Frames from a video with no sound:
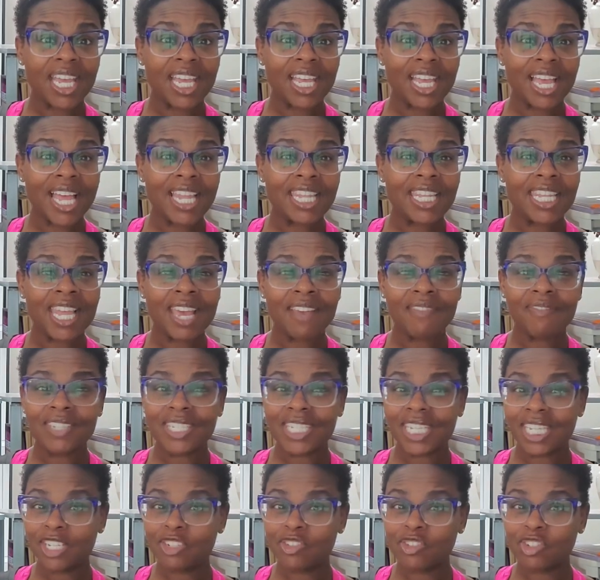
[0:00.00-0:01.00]
left
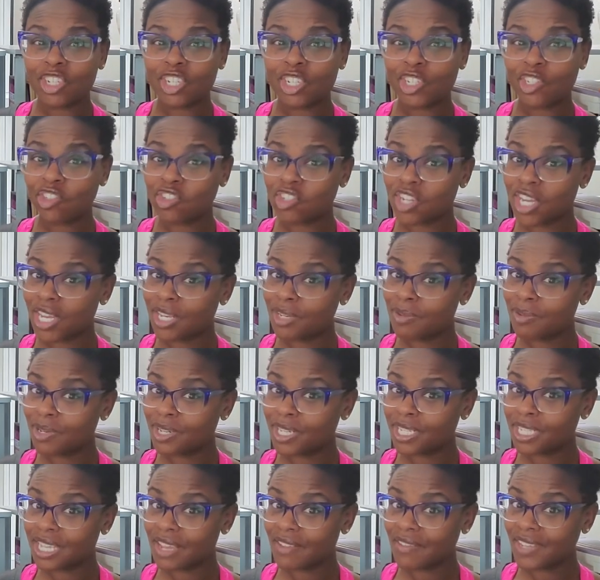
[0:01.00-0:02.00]
teaching
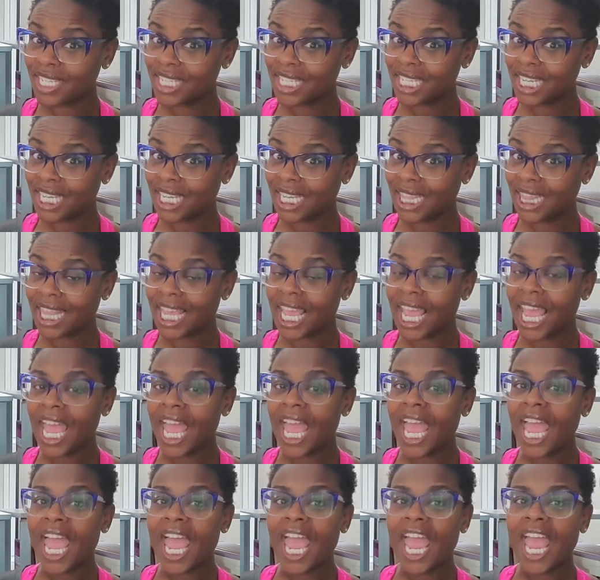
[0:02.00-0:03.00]
January 17th
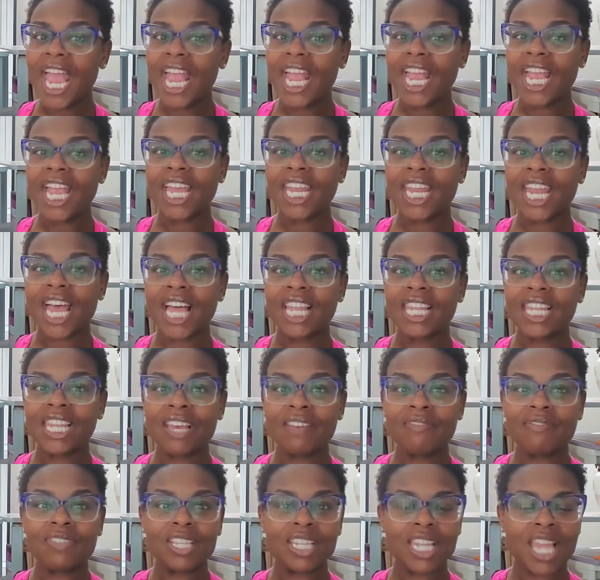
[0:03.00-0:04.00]
and I
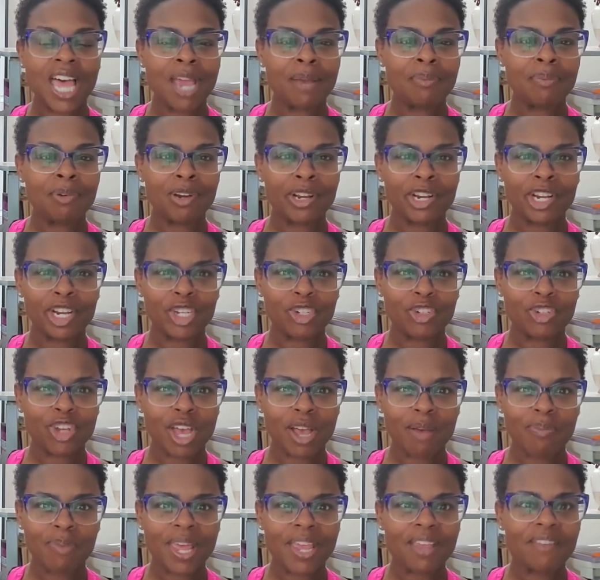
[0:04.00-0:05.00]
left the library
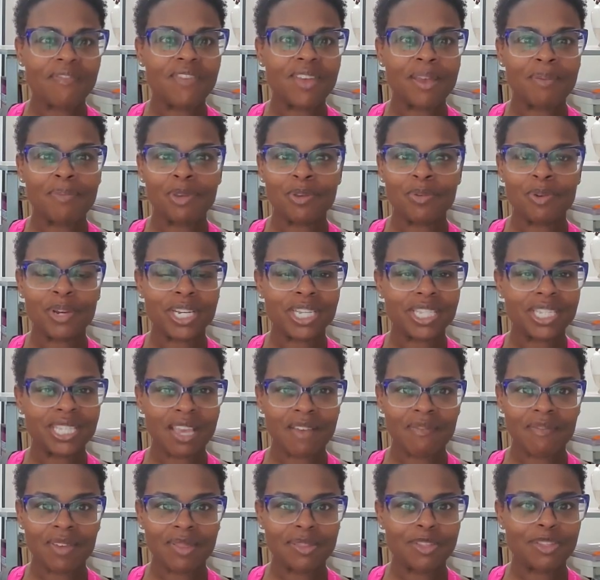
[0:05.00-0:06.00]
job like February
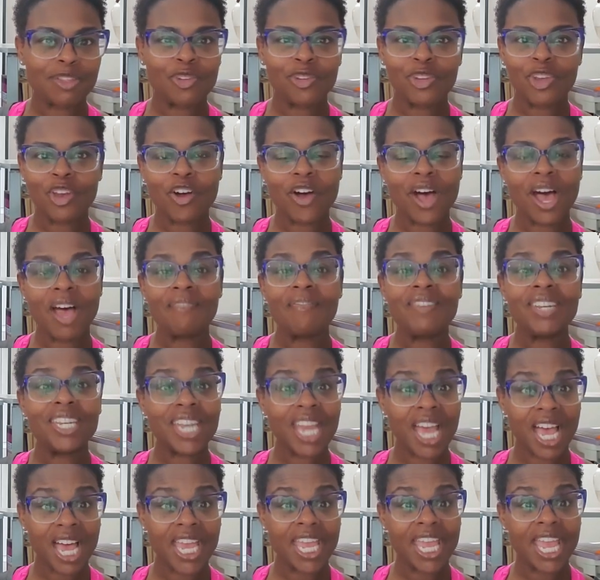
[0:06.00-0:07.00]
7th. So y'all, I've
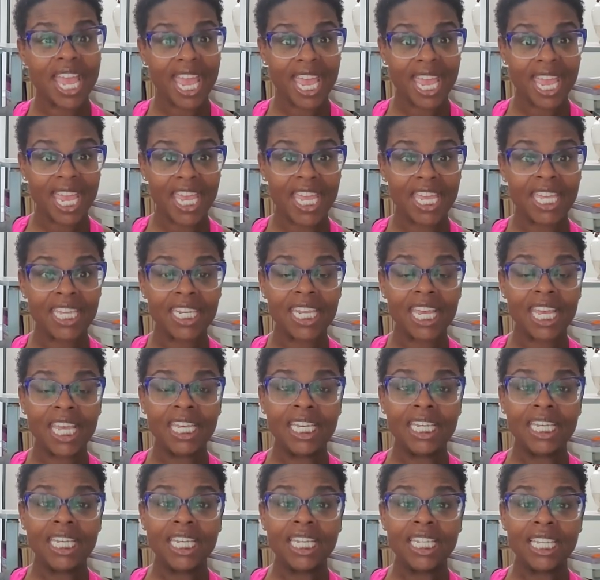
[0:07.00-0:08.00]
not had
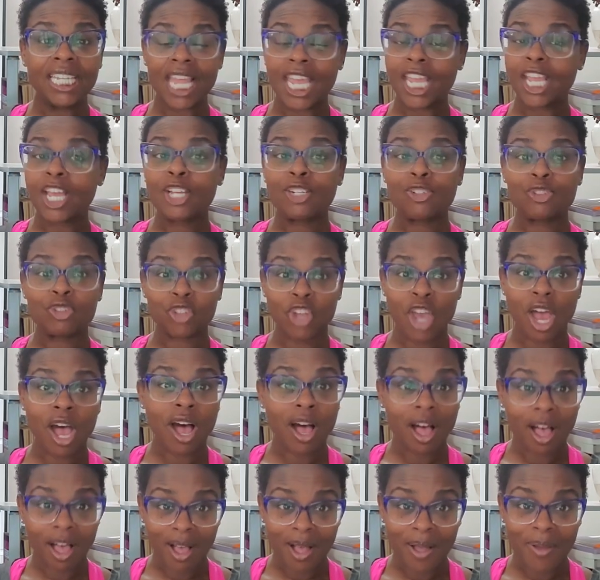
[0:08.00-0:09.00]
like a
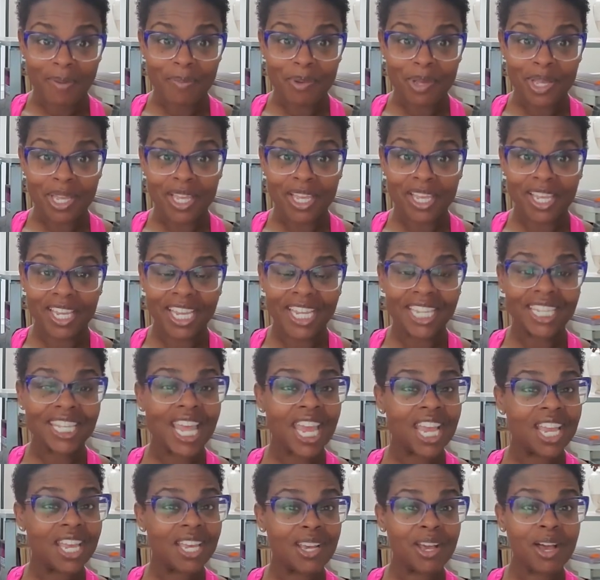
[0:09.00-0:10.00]
job in
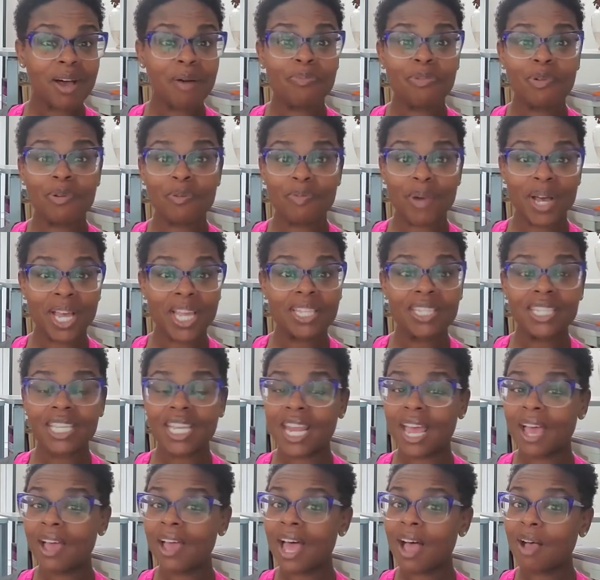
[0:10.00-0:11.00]
like a couple months.
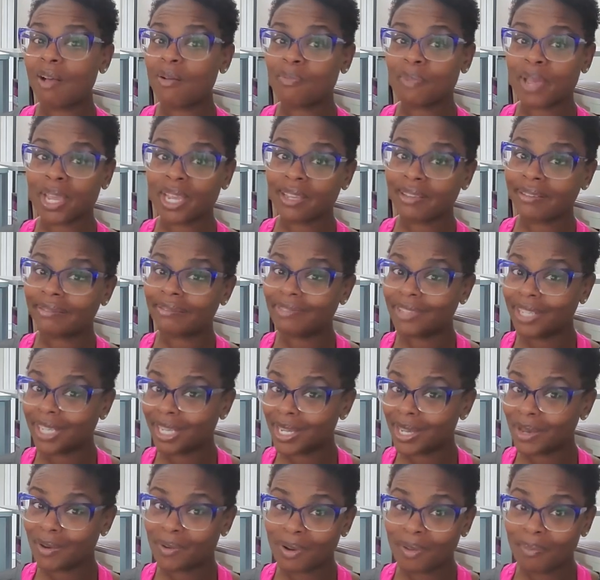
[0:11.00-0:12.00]
And I'll make a
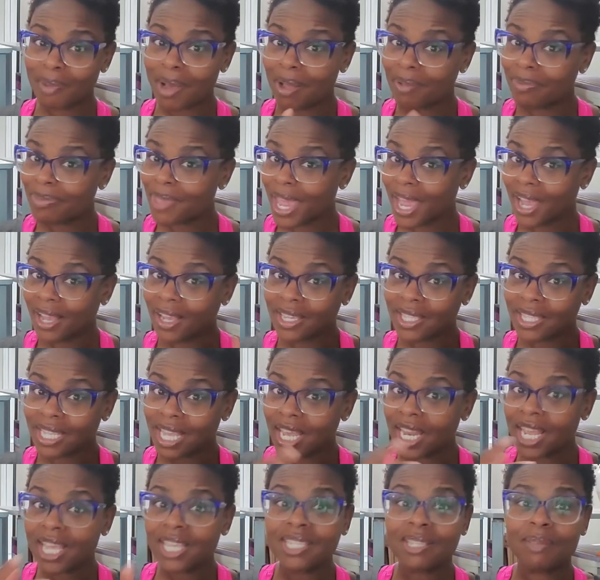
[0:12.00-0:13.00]
video about that because
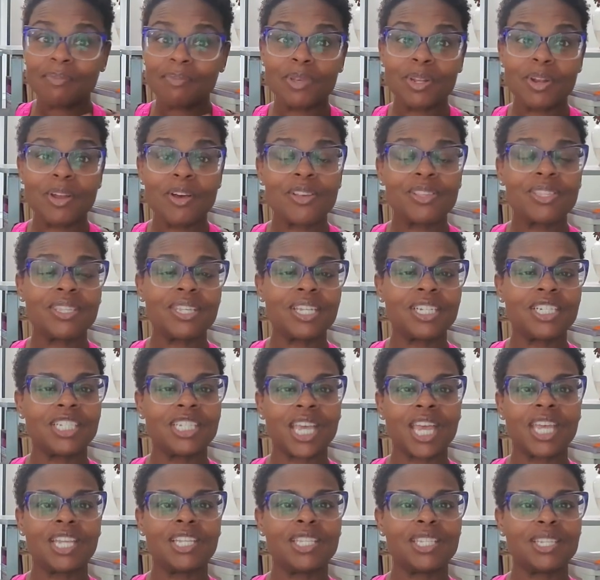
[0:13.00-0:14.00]
that hasn't been all
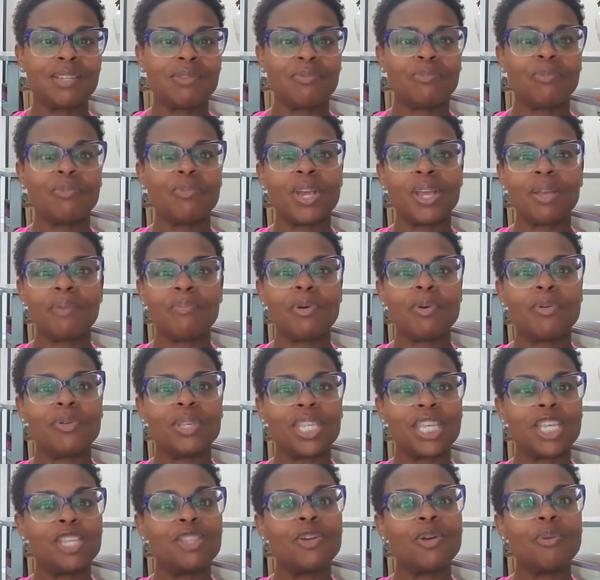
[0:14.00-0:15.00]
sunshines and rainbows
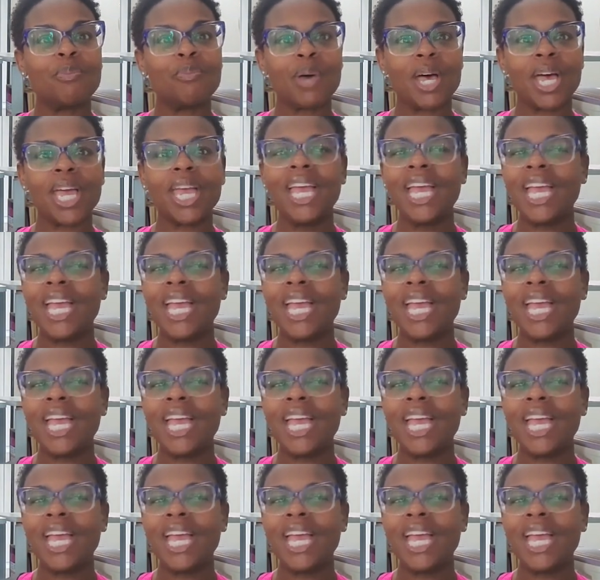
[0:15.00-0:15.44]
either, but